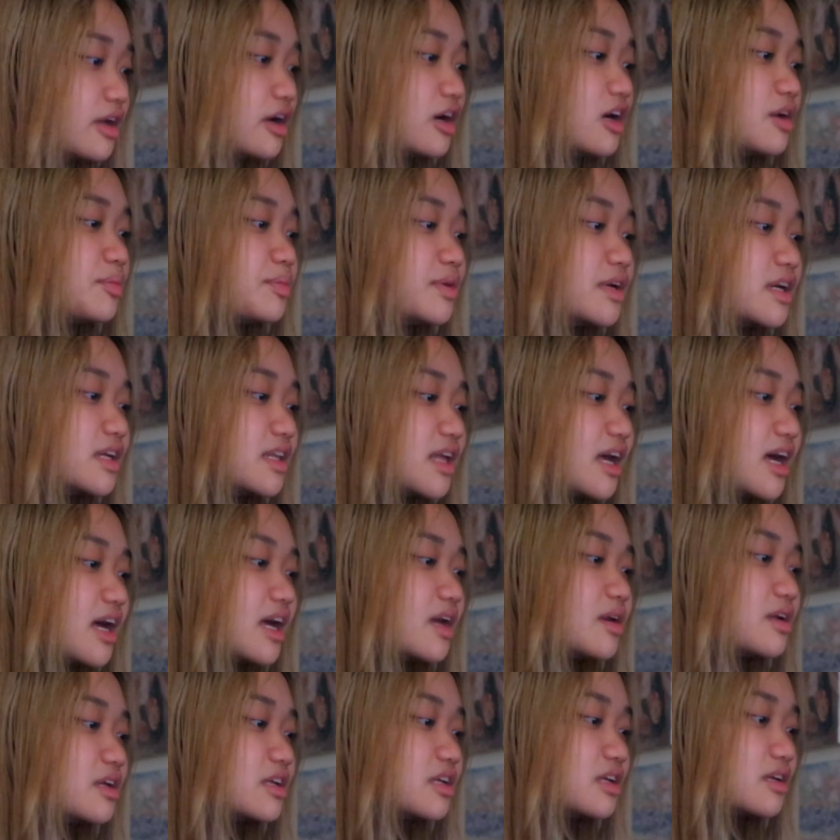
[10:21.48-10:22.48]
hard but
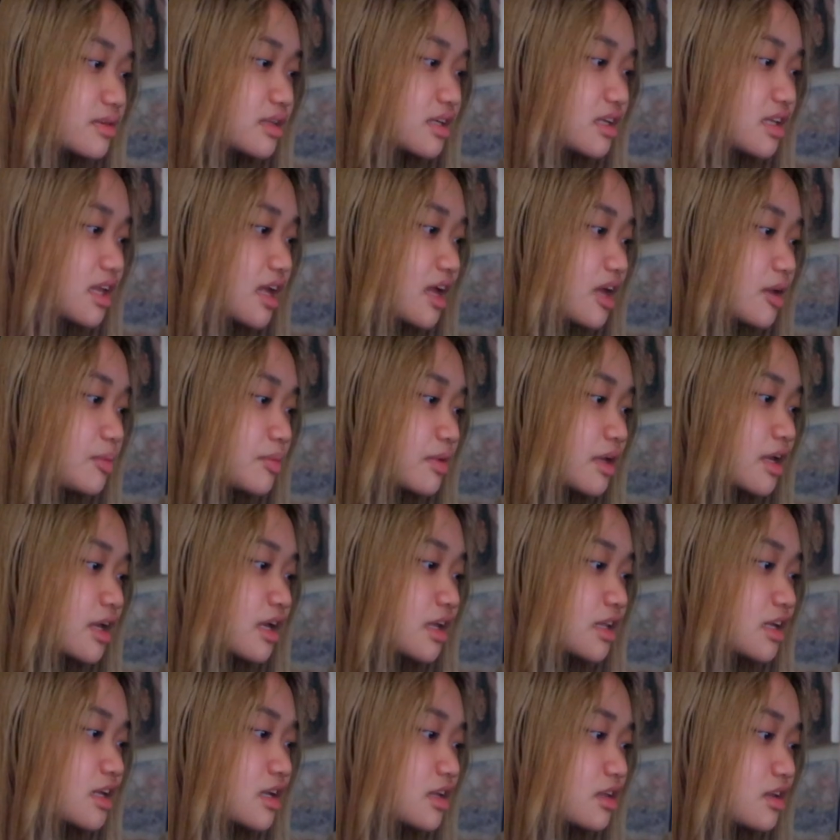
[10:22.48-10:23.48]
I, but I'm
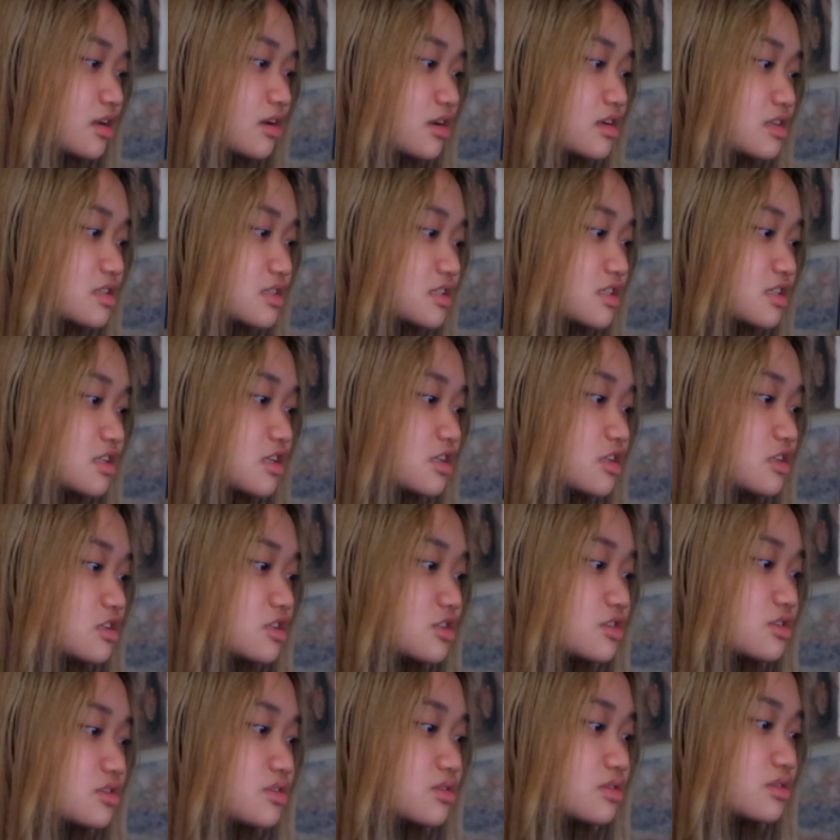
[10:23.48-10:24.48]
getting on to
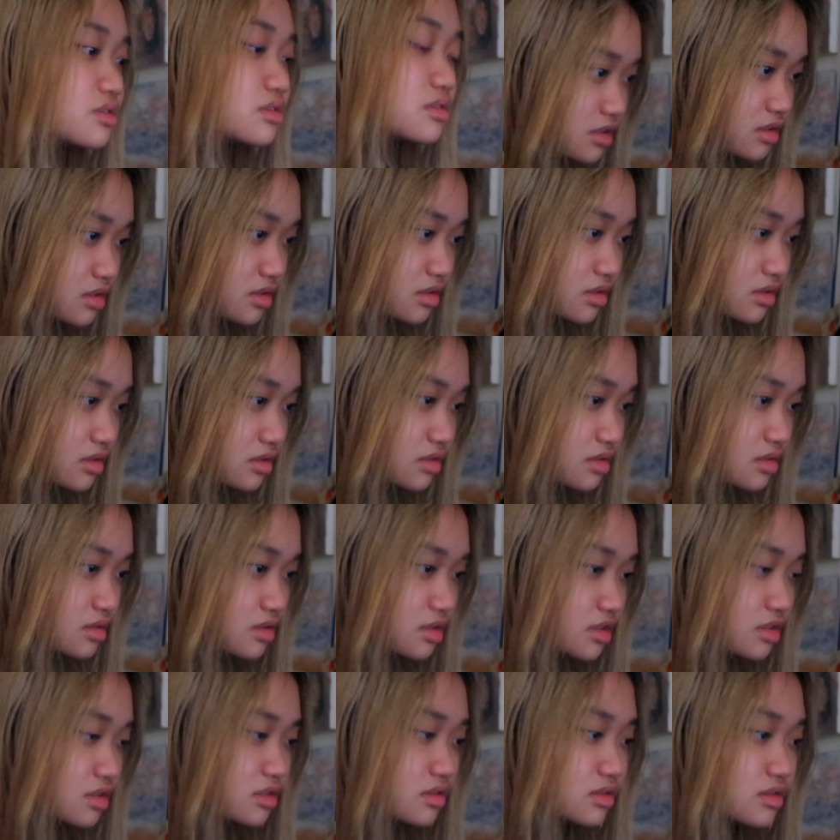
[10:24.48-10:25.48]
you. You
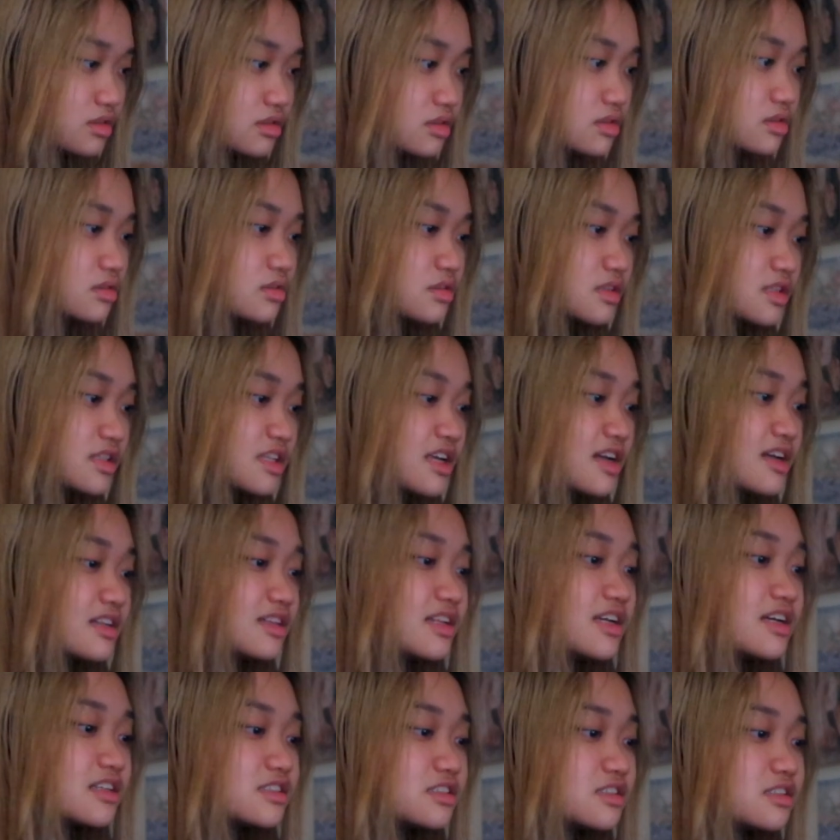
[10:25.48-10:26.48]
do, I'm not
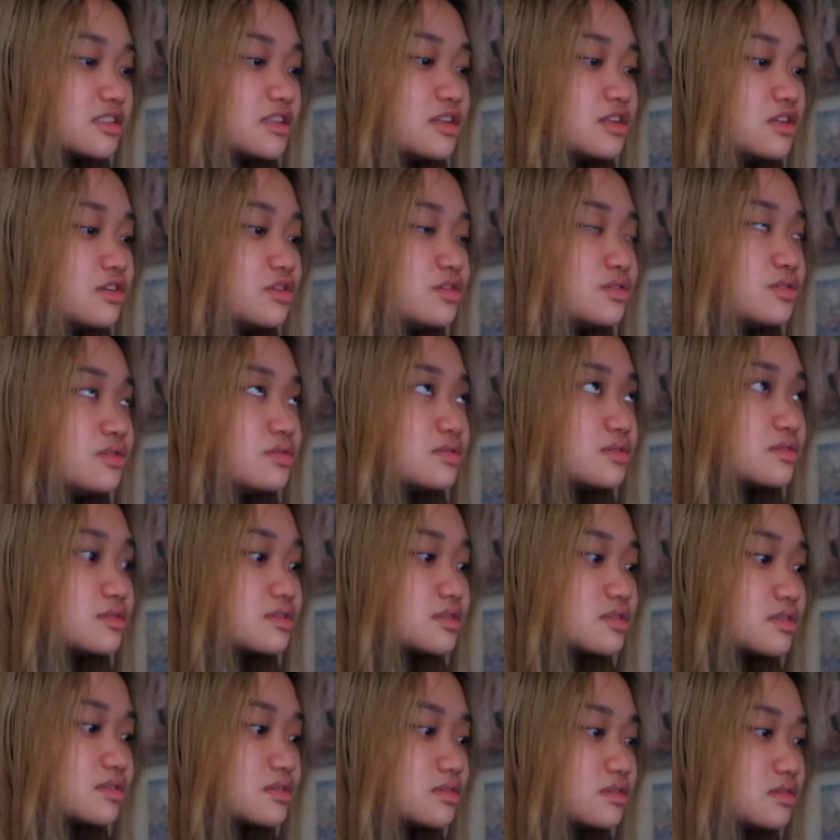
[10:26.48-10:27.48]
like to
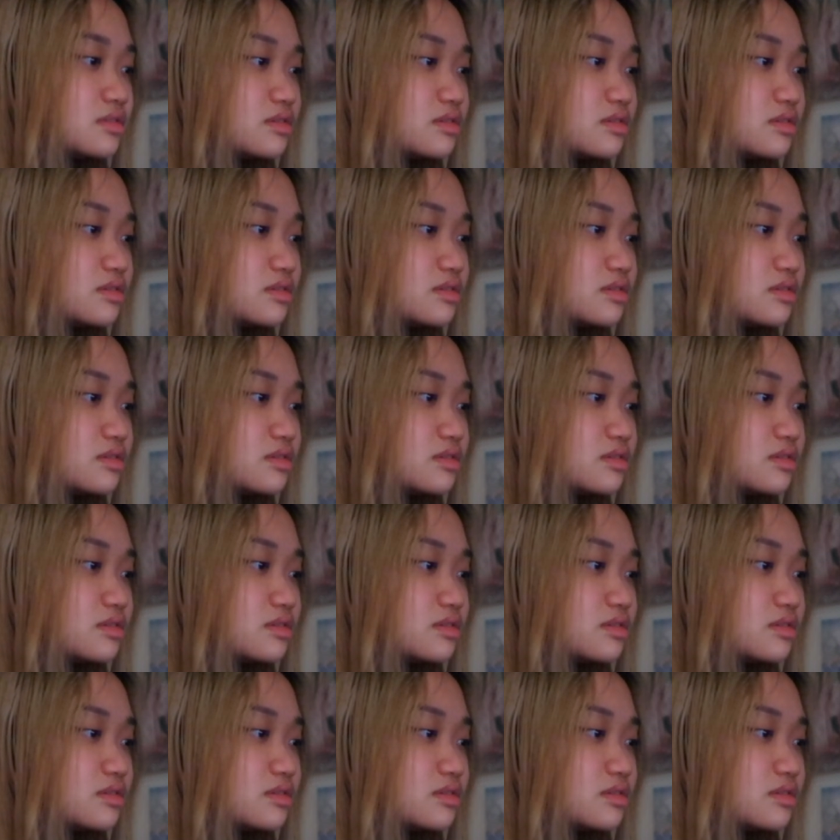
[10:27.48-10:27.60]
lose.